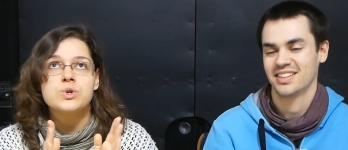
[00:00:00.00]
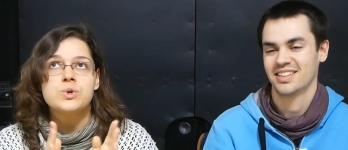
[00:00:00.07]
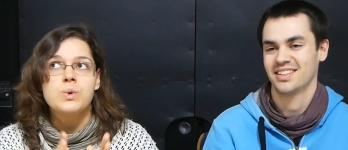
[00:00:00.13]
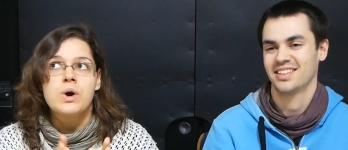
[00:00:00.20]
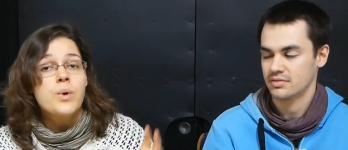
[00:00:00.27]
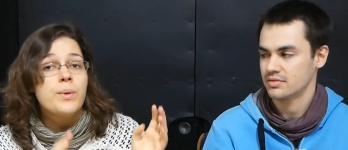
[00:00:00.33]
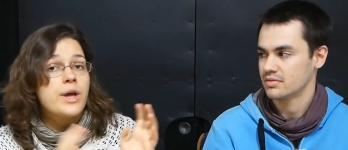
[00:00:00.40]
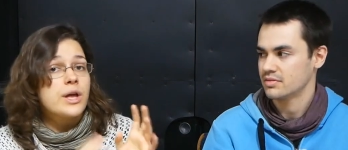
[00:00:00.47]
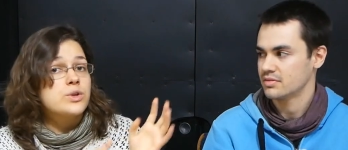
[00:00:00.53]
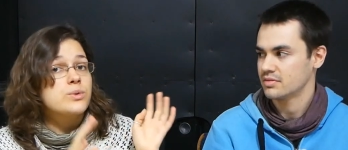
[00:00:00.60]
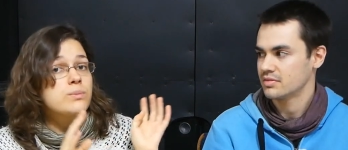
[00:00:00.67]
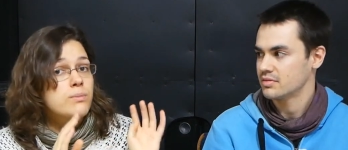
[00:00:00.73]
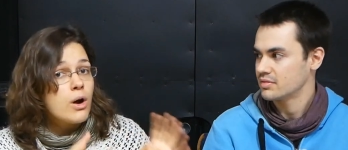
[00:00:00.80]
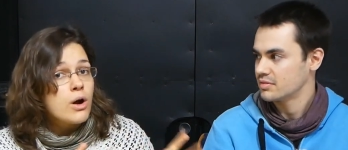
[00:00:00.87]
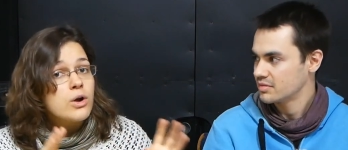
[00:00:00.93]
Speaker 1: to we had
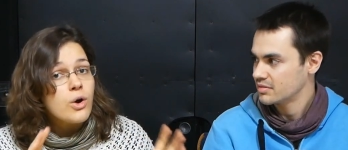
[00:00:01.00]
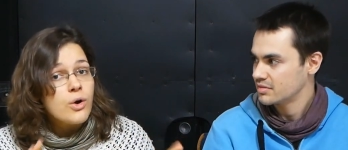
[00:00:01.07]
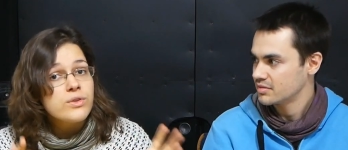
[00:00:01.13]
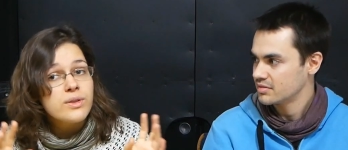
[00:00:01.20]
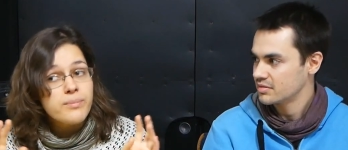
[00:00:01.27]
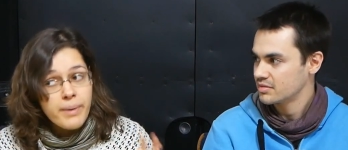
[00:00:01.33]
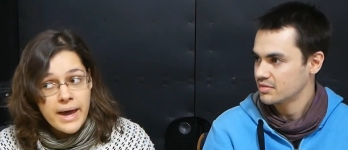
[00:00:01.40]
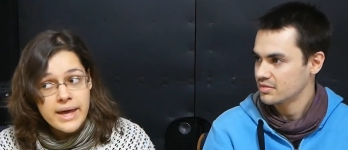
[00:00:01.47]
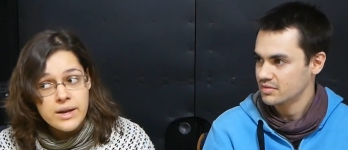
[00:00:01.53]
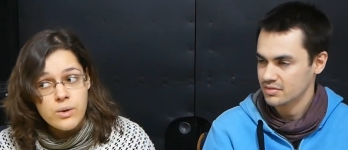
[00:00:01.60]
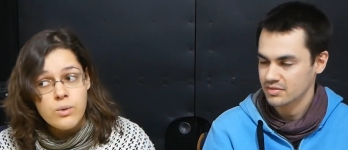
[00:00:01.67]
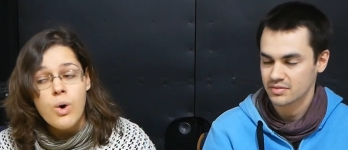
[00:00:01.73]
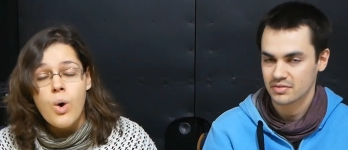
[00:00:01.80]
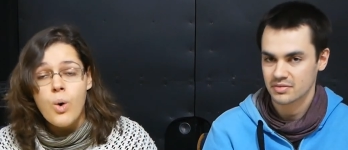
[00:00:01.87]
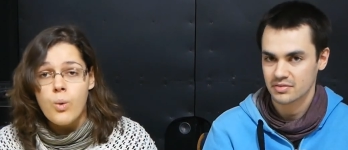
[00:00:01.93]
to mark on the
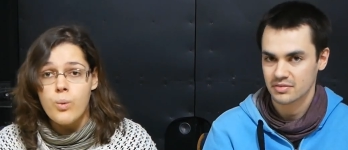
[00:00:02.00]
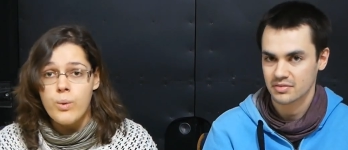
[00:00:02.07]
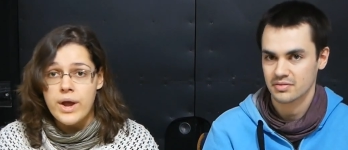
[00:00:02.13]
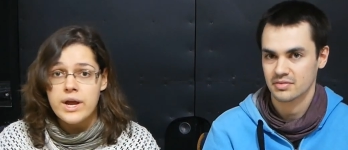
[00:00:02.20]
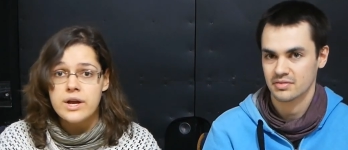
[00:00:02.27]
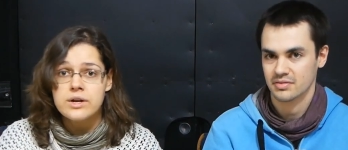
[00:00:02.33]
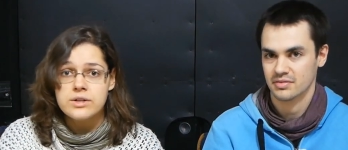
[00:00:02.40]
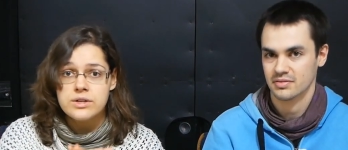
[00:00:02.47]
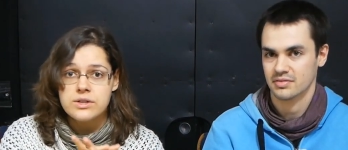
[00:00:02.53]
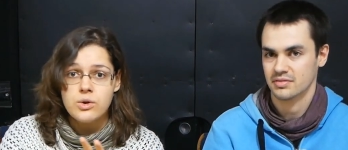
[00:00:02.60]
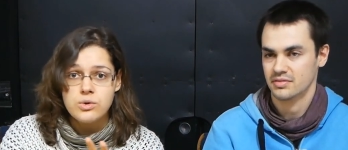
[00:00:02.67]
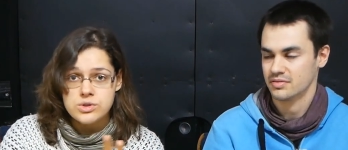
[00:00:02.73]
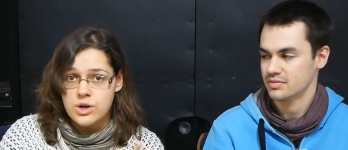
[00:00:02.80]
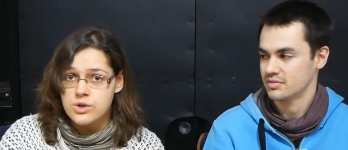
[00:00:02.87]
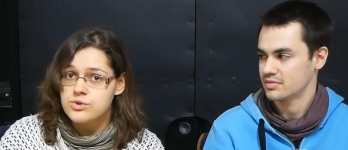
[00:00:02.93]
panel where
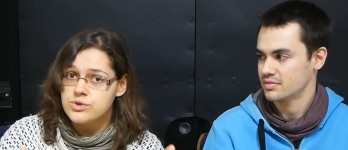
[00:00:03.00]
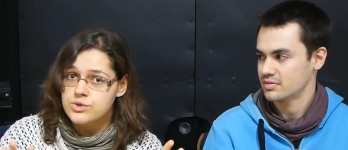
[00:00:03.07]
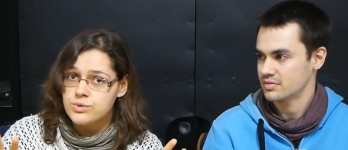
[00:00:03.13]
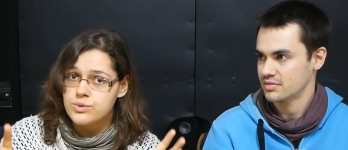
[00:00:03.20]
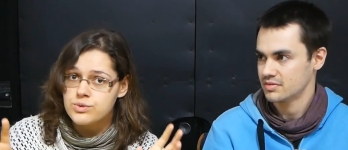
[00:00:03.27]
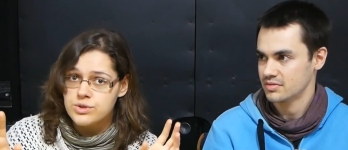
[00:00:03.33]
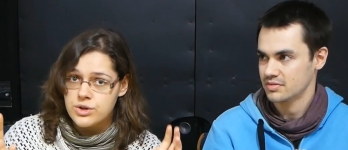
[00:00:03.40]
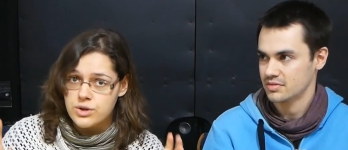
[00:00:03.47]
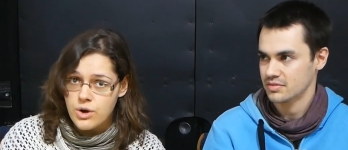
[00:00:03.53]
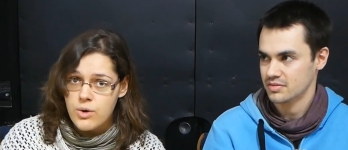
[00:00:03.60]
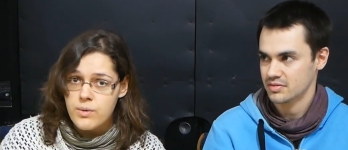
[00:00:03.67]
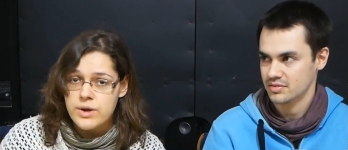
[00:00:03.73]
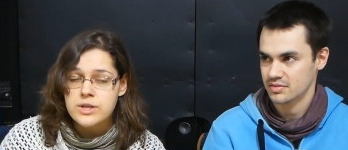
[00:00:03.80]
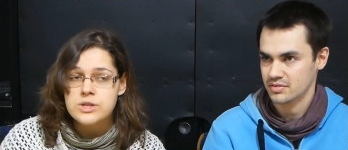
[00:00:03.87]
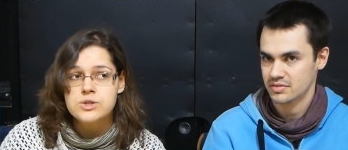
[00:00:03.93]
those hundred screws are
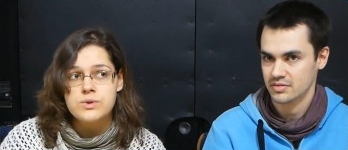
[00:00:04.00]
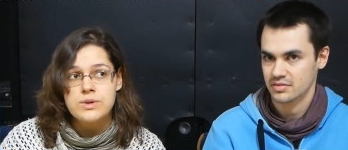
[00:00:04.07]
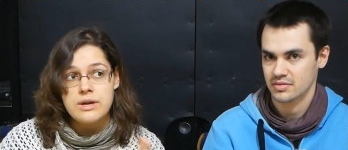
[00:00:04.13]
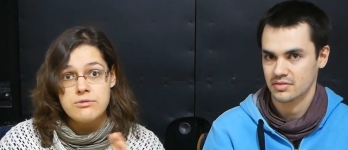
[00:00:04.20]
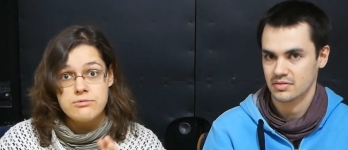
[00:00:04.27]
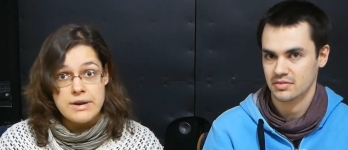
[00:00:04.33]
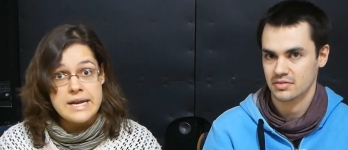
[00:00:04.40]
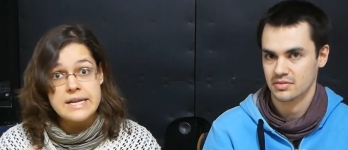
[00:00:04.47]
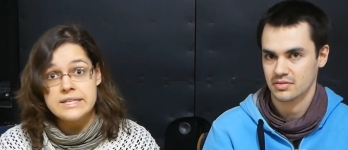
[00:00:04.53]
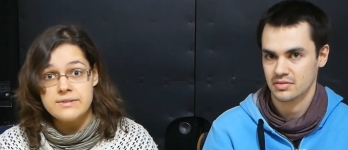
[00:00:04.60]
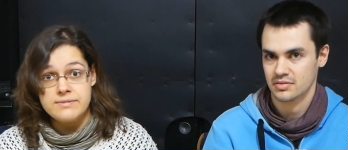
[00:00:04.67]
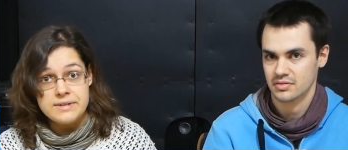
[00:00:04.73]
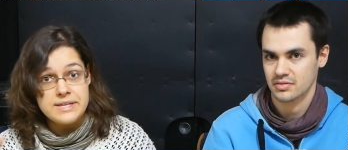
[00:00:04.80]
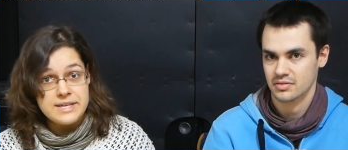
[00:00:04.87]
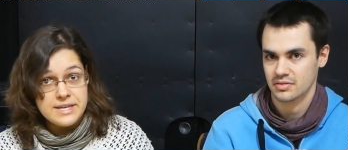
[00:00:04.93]
going, so they're
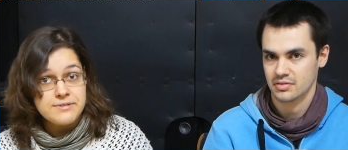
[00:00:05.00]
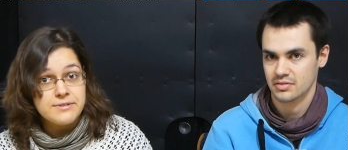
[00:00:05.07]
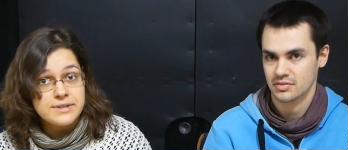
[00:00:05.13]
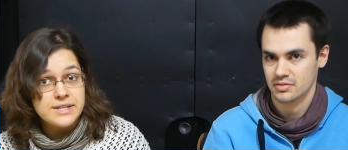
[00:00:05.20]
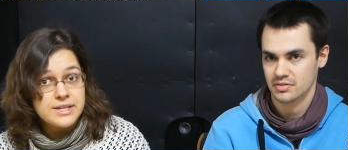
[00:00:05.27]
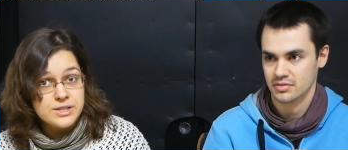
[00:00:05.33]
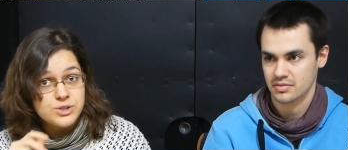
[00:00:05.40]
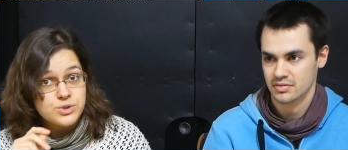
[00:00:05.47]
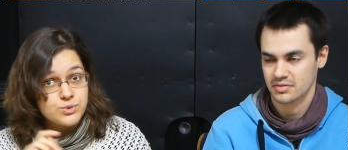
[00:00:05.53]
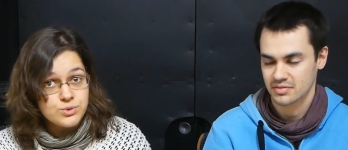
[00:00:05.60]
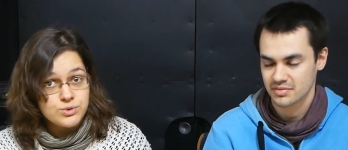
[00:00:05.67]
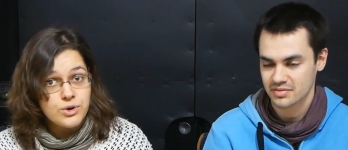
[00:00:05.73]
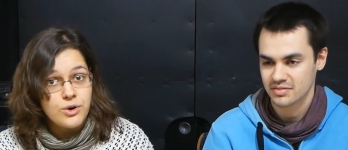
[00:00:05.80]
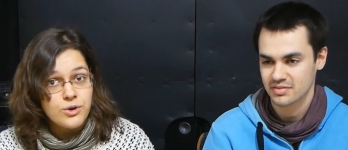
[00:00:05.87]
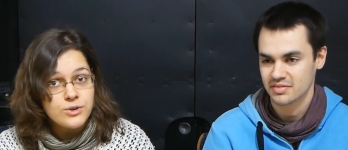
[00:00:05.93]
relatively evenly
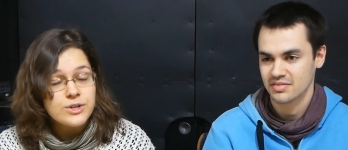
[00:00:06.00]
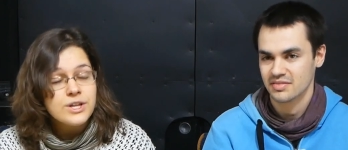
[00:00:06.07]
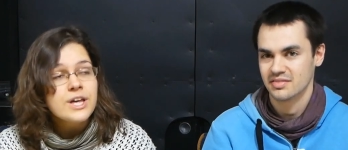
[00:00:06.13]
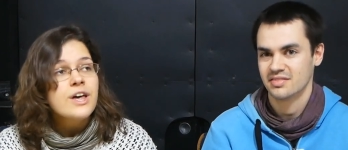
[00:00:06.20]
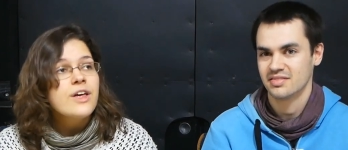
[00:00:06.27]
screwed on.